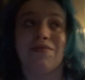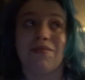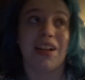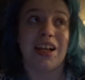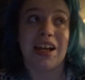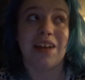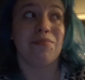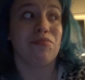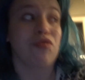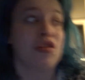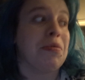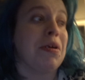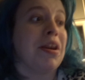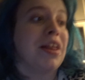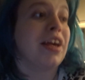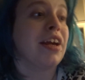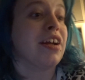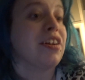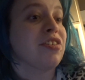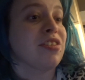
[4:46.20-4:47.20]
Well, I am
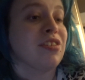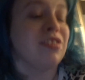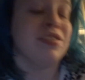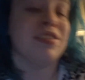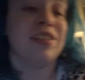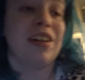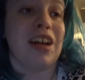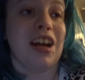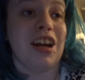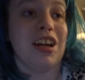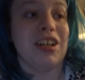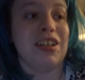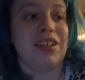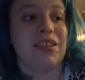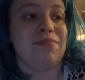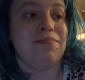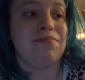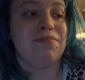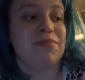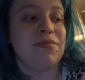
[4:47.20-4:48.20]
pro-medication. I
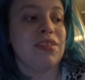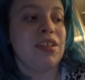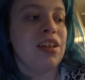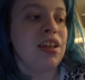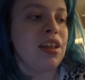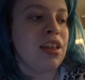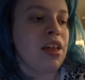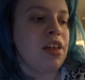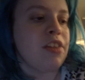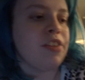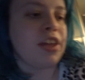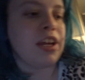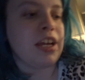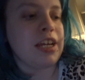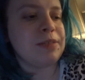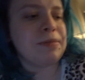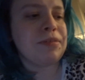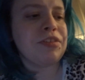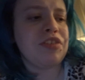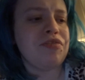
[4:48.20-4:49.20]
think,
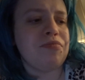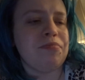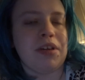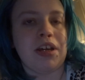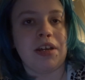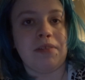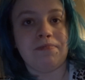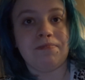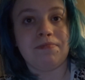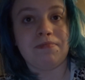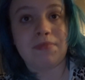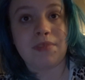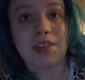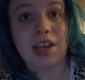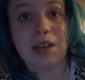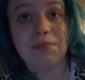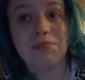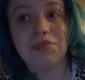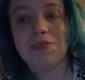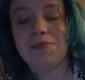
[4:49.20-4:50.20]
especially for me,
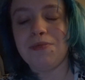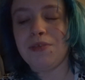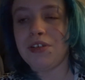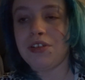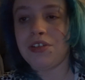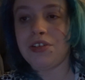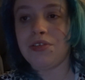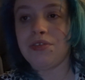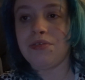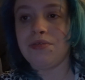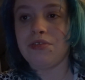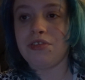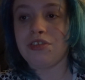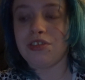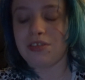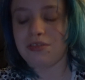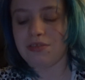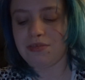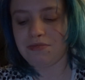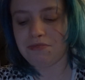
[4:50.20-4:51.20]
I'm someone who
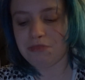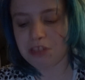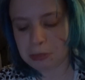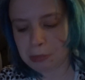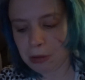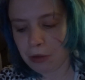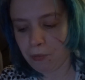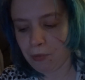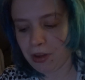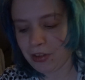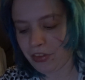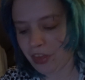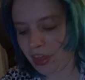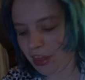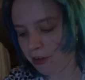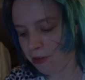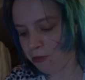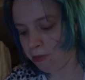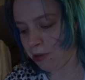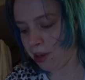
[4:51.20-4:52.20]
doesn't respond well to
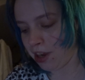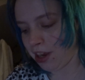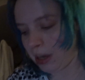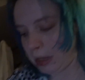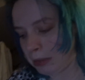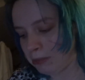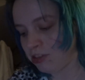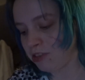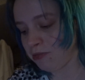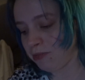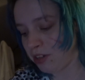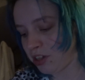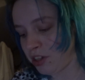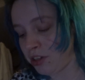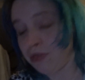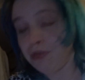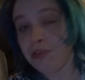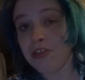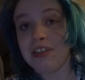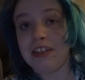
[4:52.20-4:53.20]
therapy. I'm someone
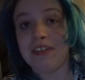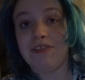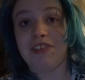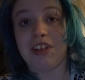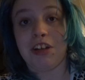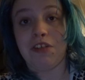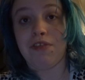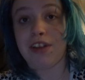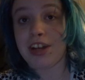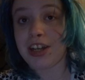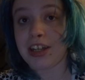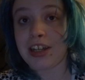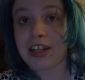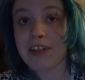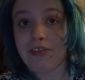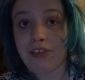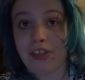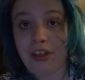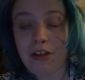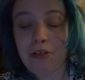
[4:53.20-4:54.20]
who doesn't feel ready
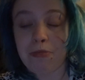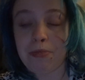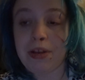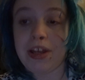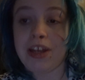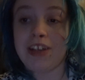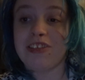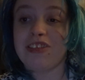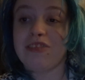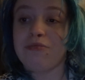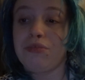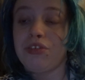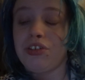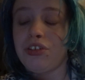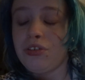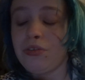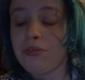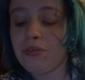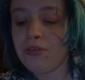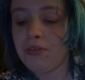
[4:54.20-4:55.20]
for therapy. Someone
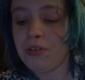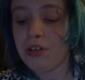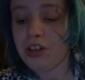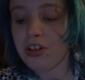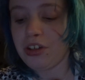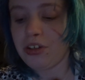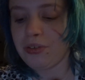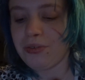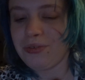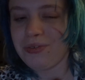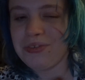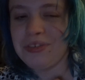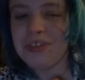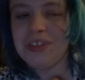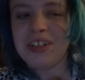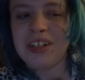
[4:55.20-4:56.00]
who,